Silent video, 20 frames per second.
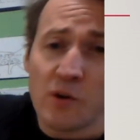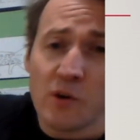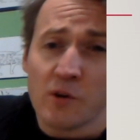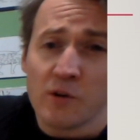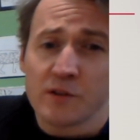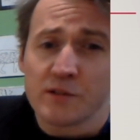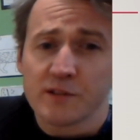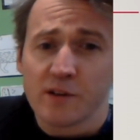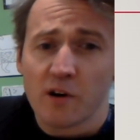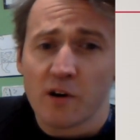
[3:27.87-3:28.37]

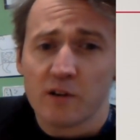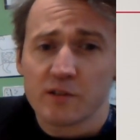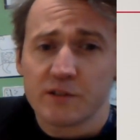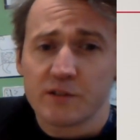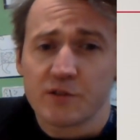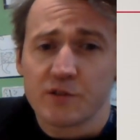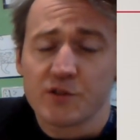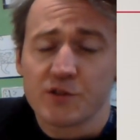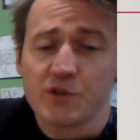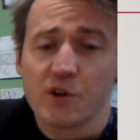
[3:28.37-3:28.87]
started
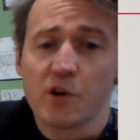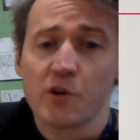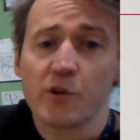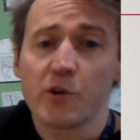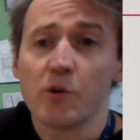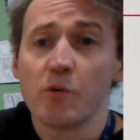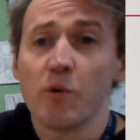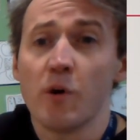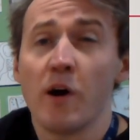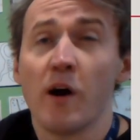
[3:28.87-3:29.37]
to show
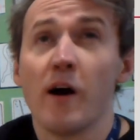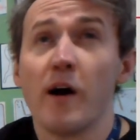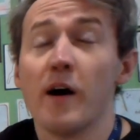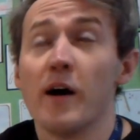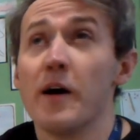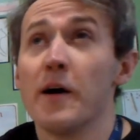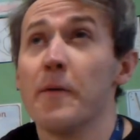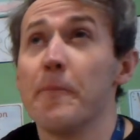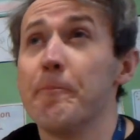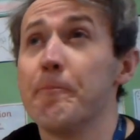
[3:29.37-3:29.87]
you,
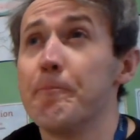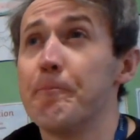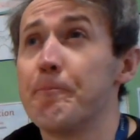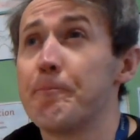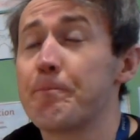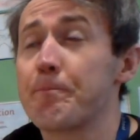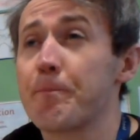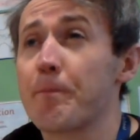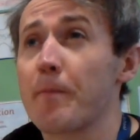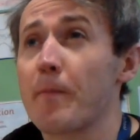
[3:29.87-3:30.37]

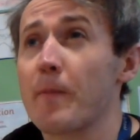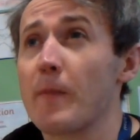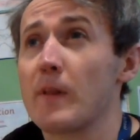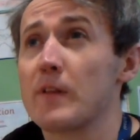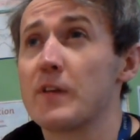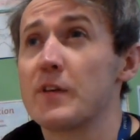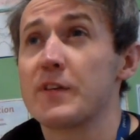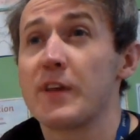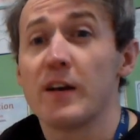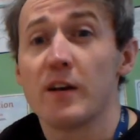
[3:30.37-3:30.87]

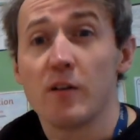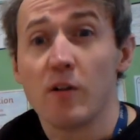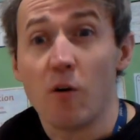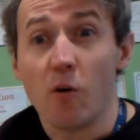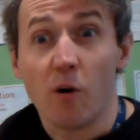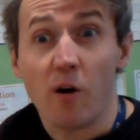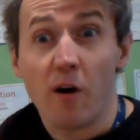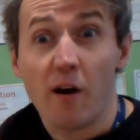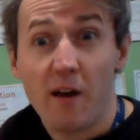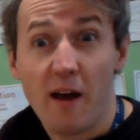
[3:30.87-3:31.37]
to tell
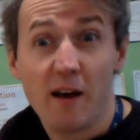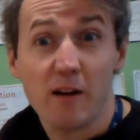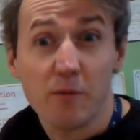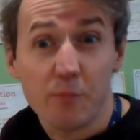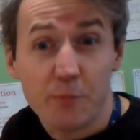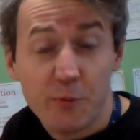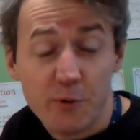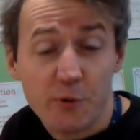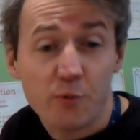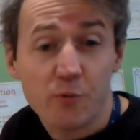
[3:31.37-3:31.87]
or
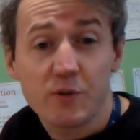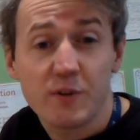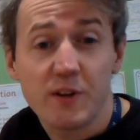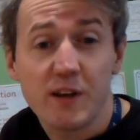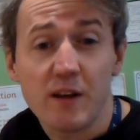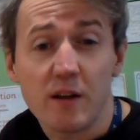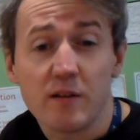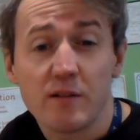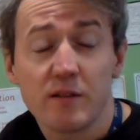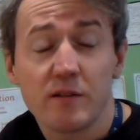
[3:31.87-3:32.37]
help you
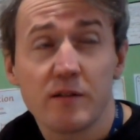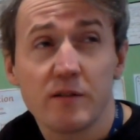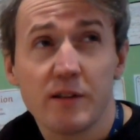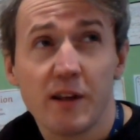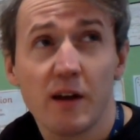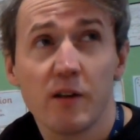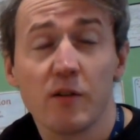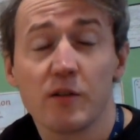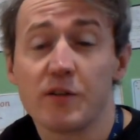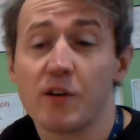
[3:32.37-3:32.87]

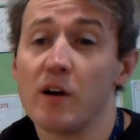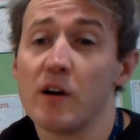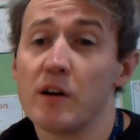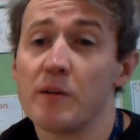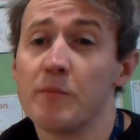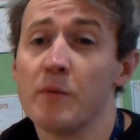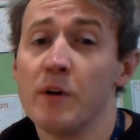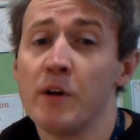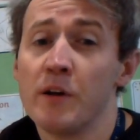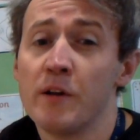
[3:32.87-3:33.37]
tell the
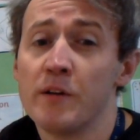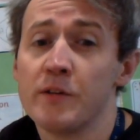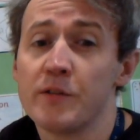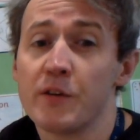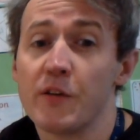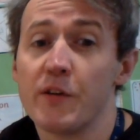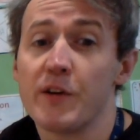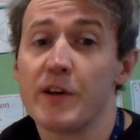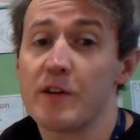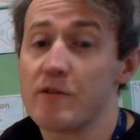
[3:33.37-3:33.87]
time
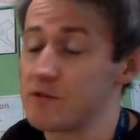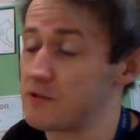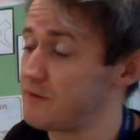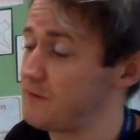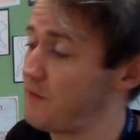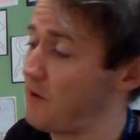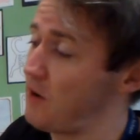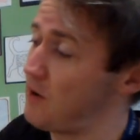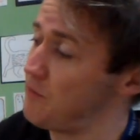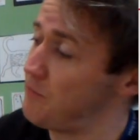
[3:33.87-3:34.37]
to the nearest
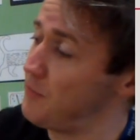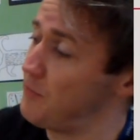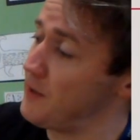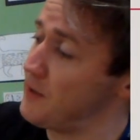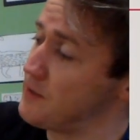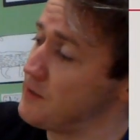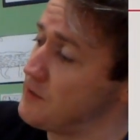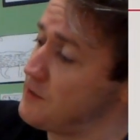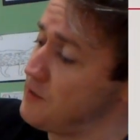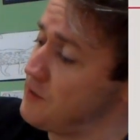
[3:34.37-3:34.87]
5
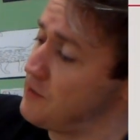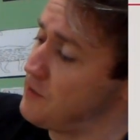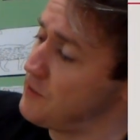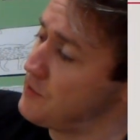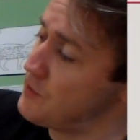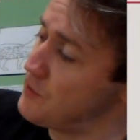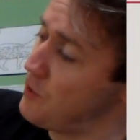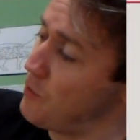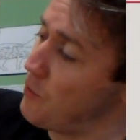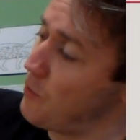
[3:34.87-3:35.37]
minutes.
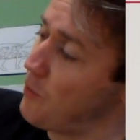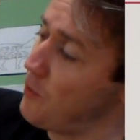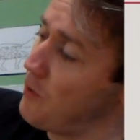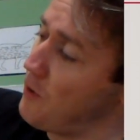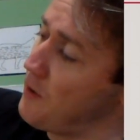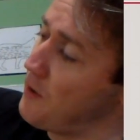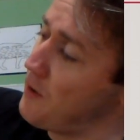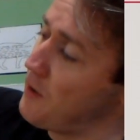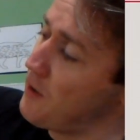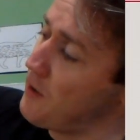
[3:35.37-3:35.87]
So
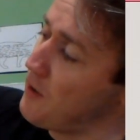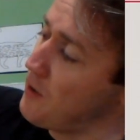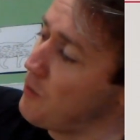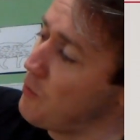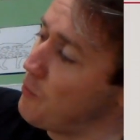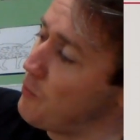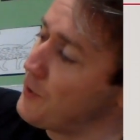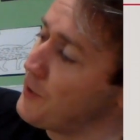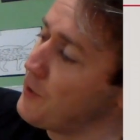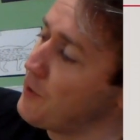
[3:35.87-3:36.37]

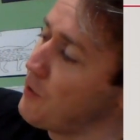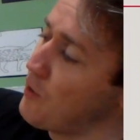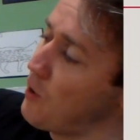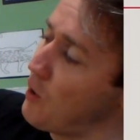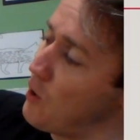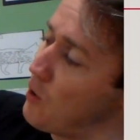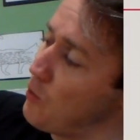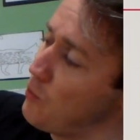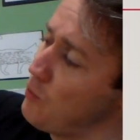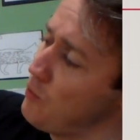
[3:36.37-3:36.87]
you
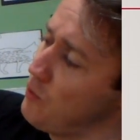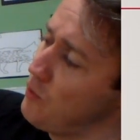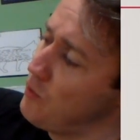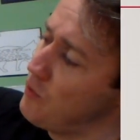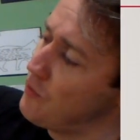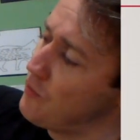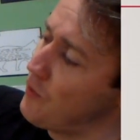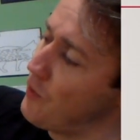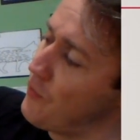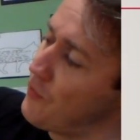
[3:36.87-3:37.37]
know
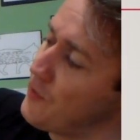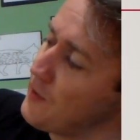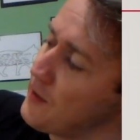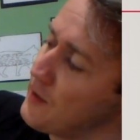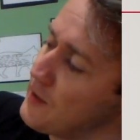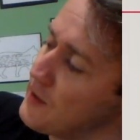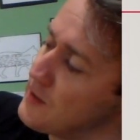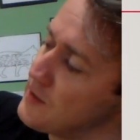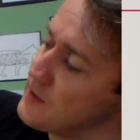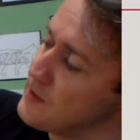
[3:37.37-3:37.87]
that
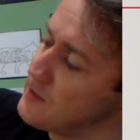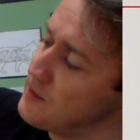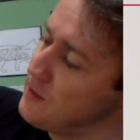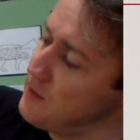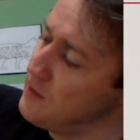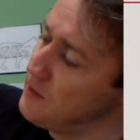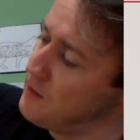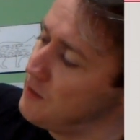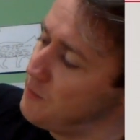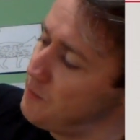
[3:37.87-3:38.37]
these
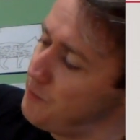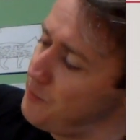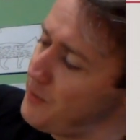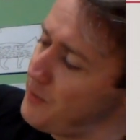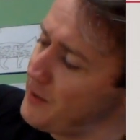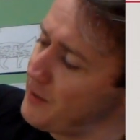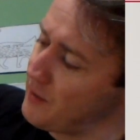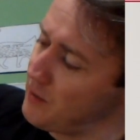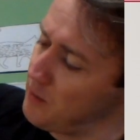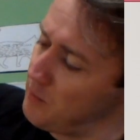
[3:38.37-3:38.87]

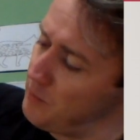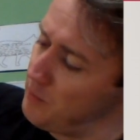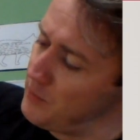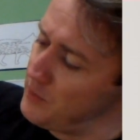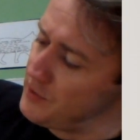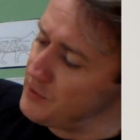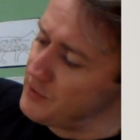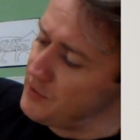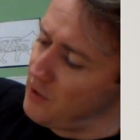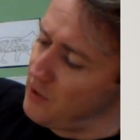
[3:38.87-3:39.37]
big
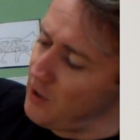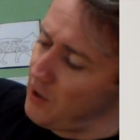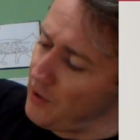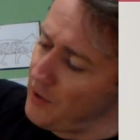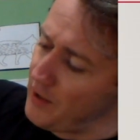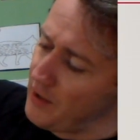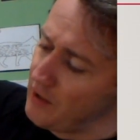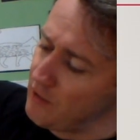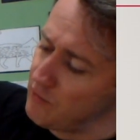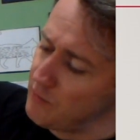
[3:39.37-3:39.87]
numbers are
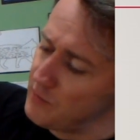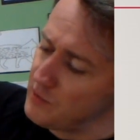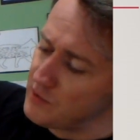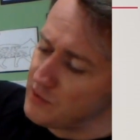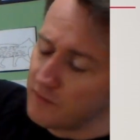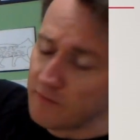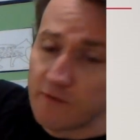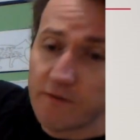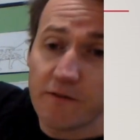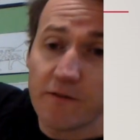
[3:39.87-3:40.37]
increments
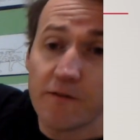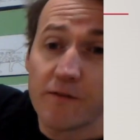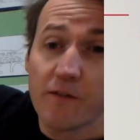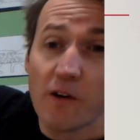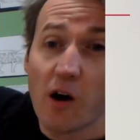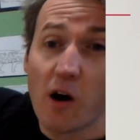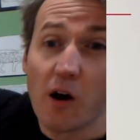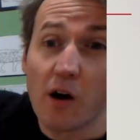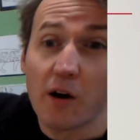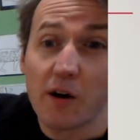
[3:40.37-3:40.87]
of
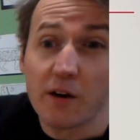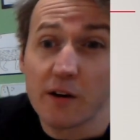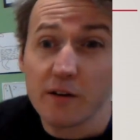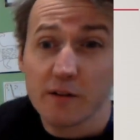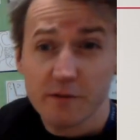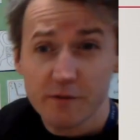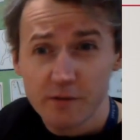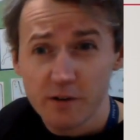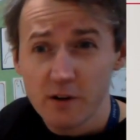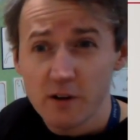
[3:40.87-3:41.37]

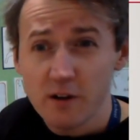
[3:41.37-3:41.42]
5